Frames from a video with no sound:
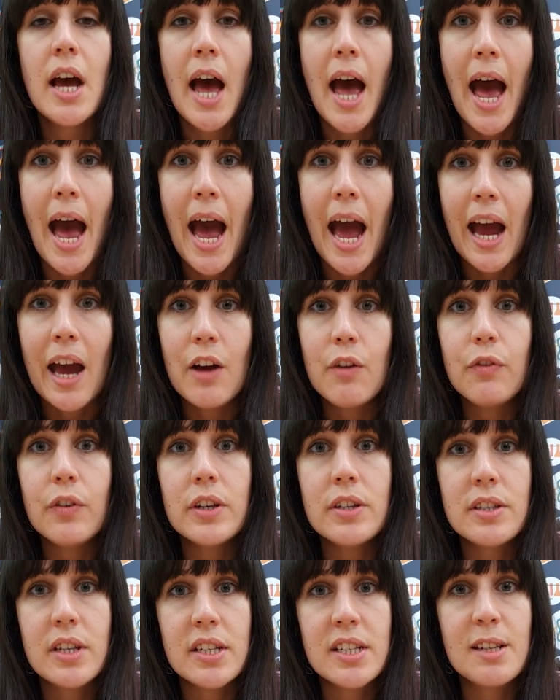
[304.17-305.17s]
have a
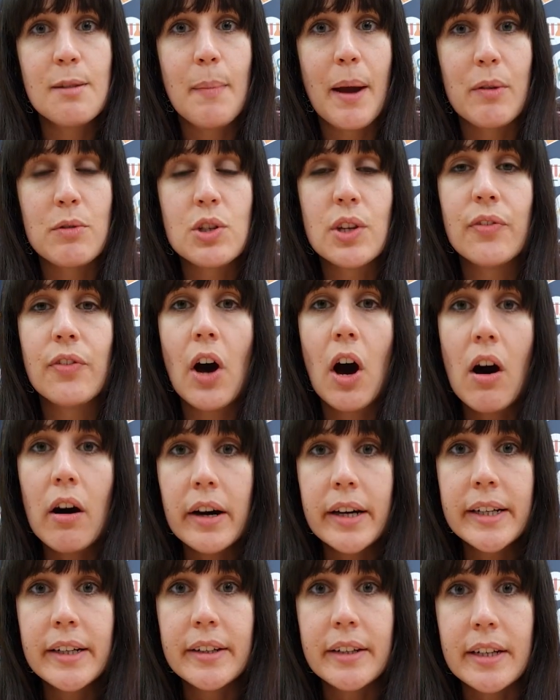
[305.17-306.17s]
certain amount of
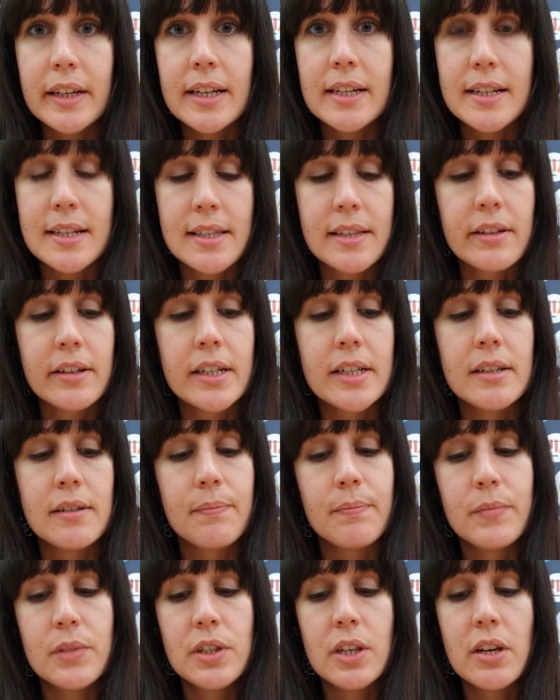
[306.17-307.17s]
iron inside.
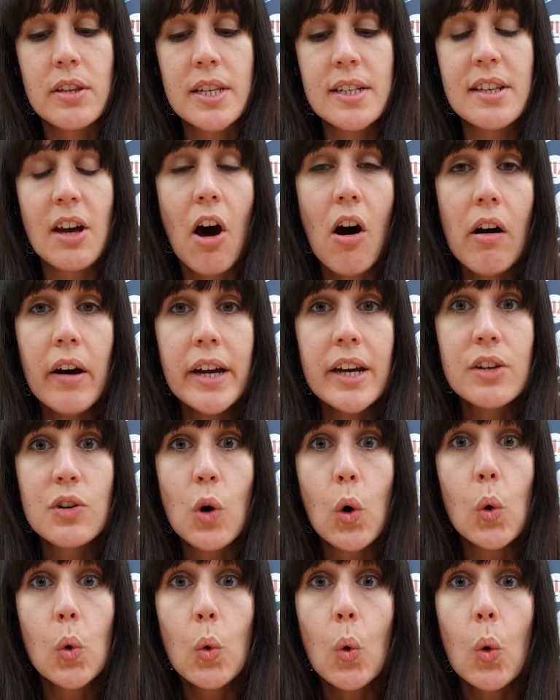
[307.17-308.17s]
So this iron
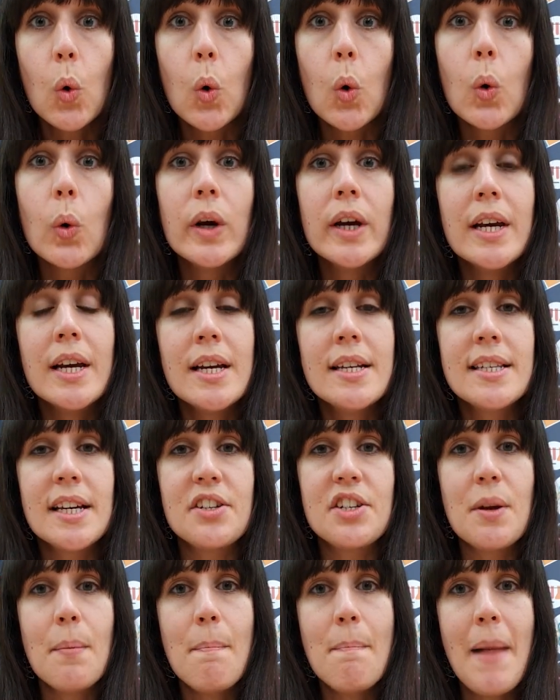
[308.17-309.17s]
ore is
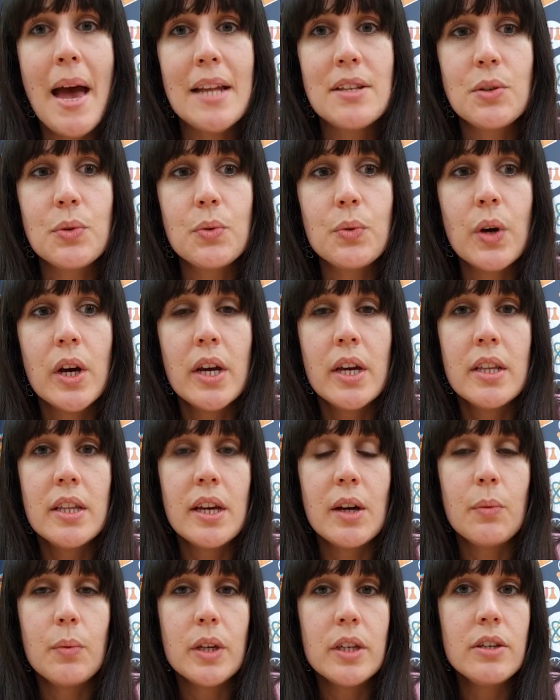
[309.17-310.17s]
actually a metal
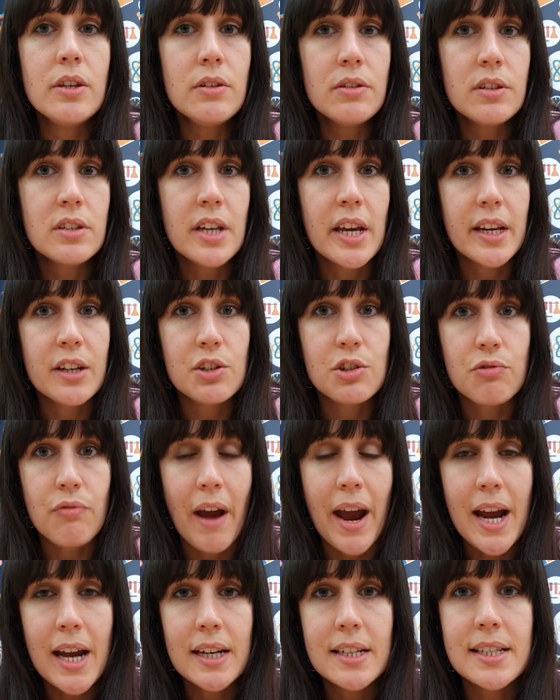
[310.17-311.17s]
that we used to
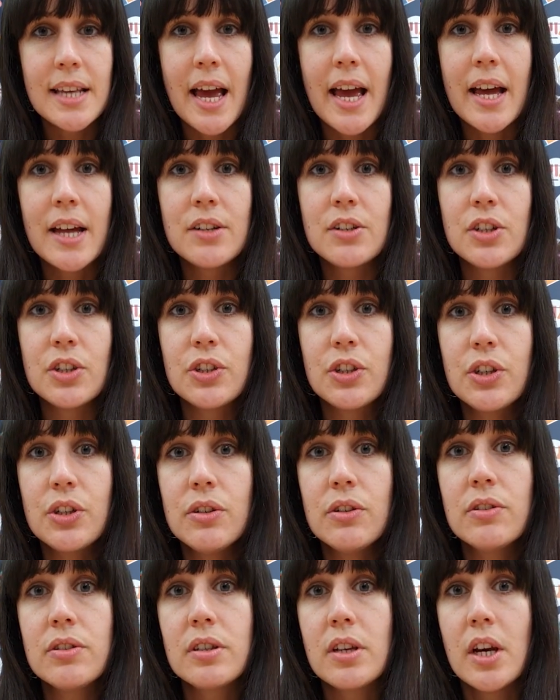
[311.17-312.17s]
extract and
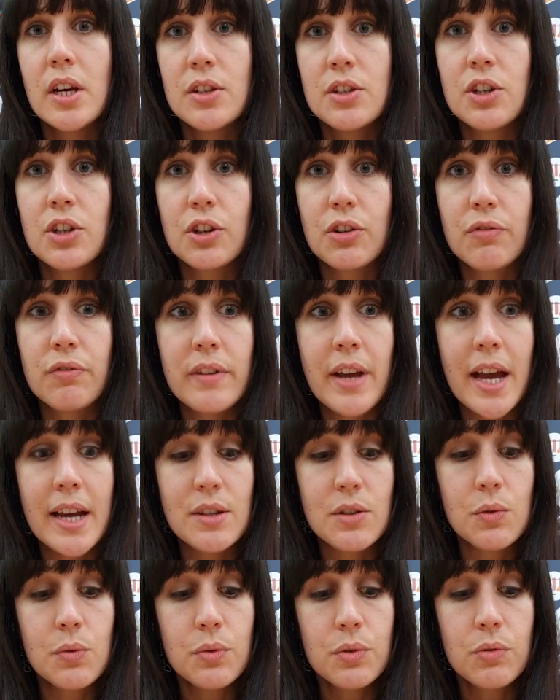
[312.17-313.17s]
use to create
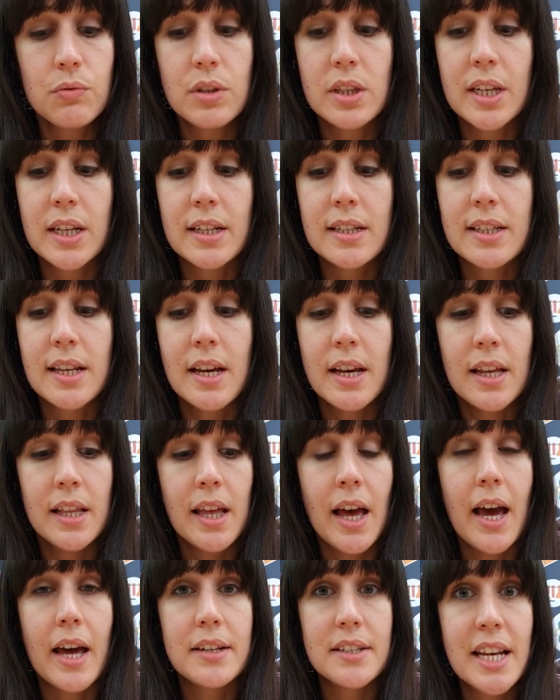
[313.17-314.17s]
all sorts of things
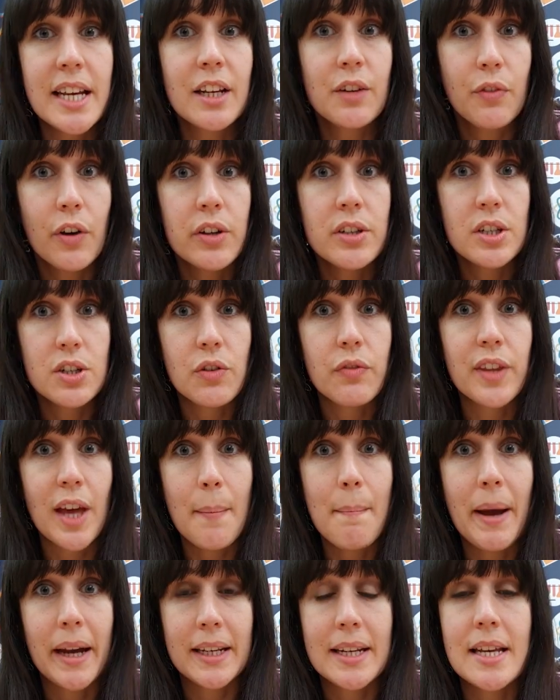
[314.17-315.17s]
and take advantage of that
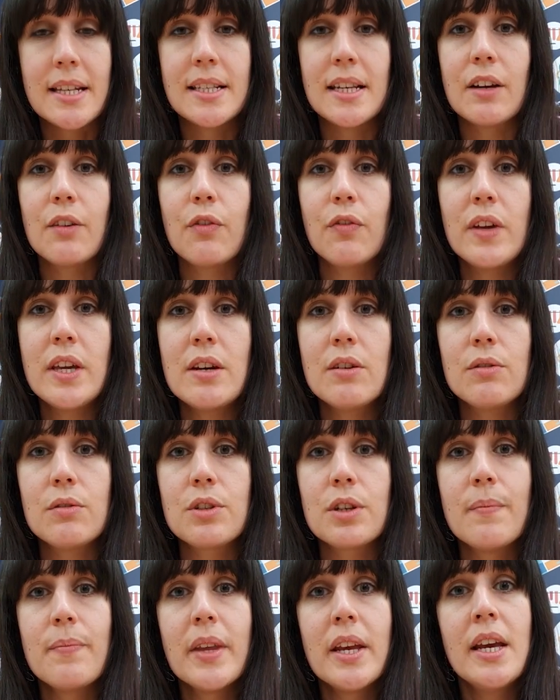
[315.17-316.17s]
magnetic
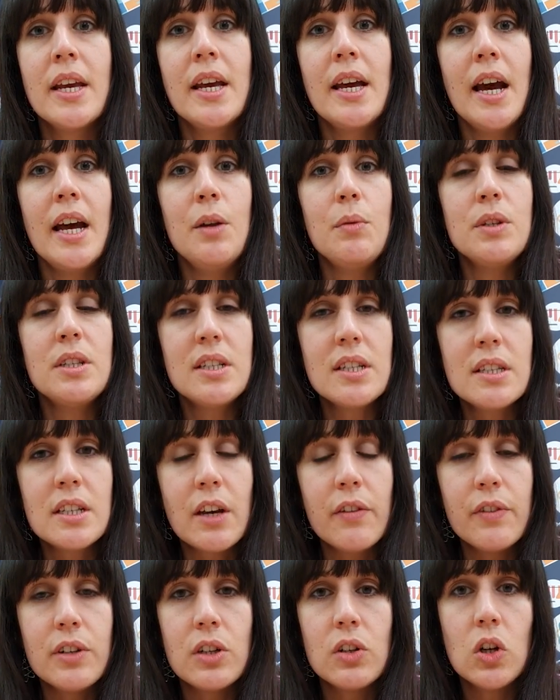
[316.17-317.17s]
field. And it was
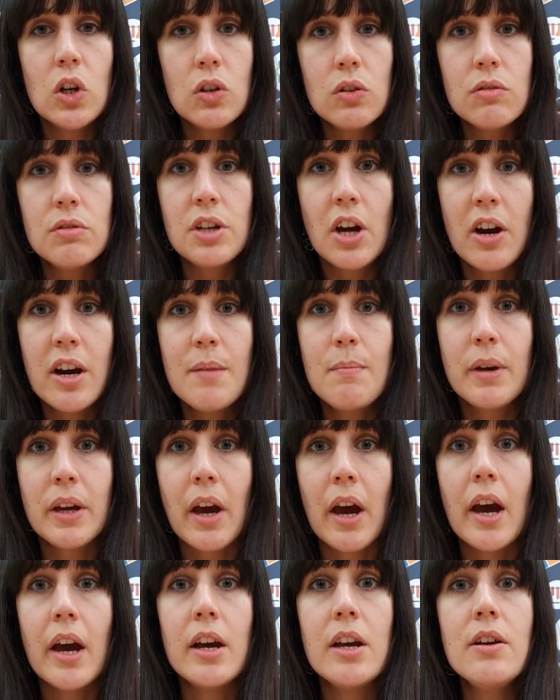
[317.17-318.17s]
discovered a long time
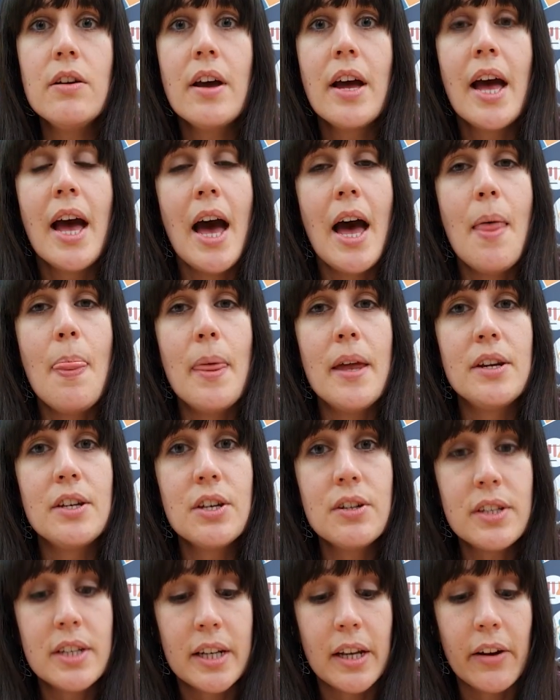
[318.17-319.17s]
ago and then
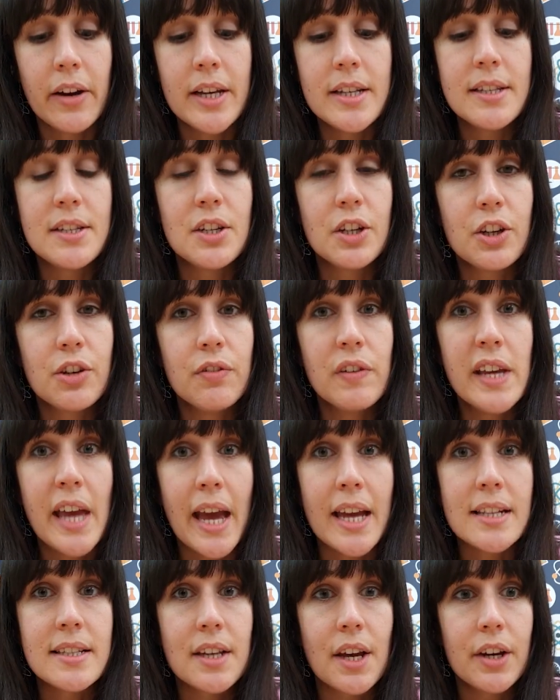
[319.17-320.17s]
utilised to
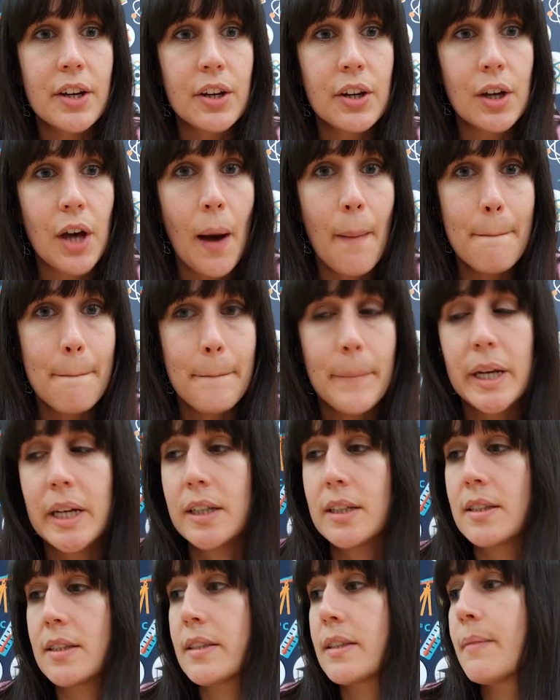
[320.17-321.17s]
create a
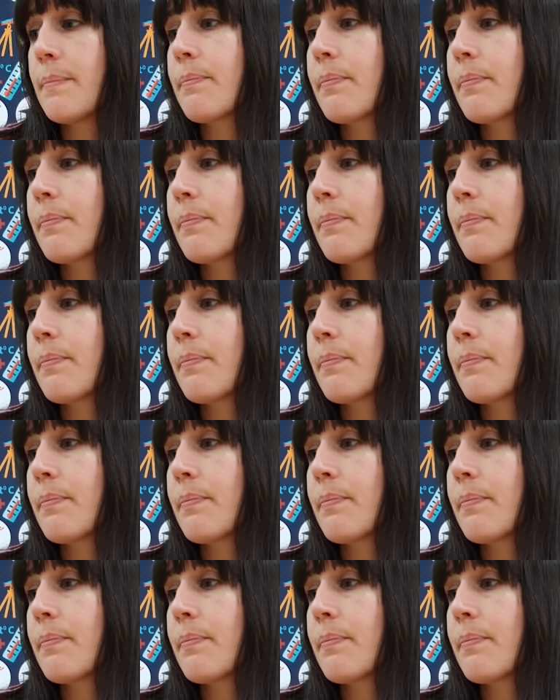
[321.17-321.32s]
compass.